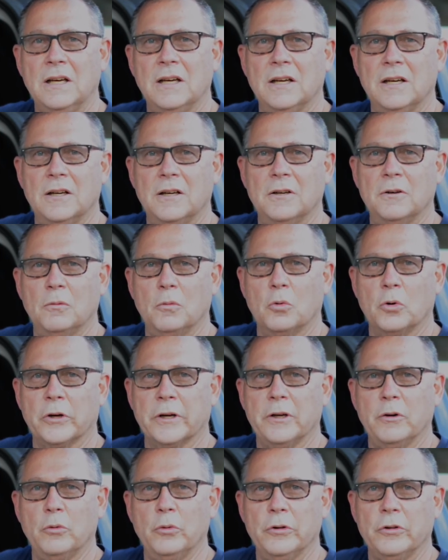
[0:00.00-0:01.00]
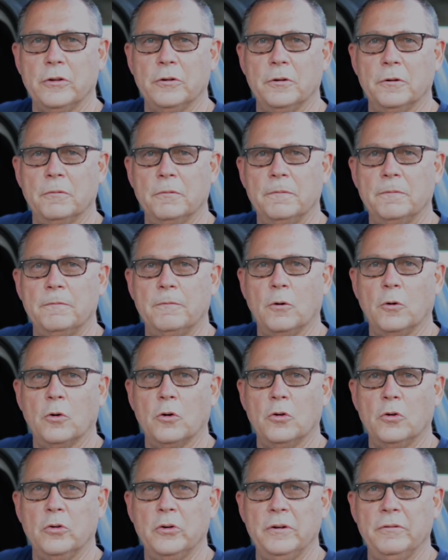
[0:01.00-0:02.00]
working with the
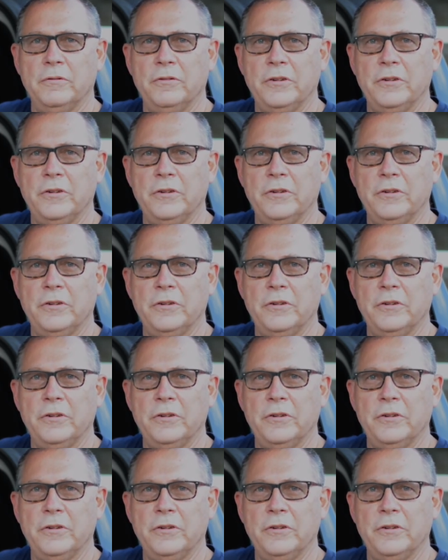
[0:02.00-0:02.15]
photo and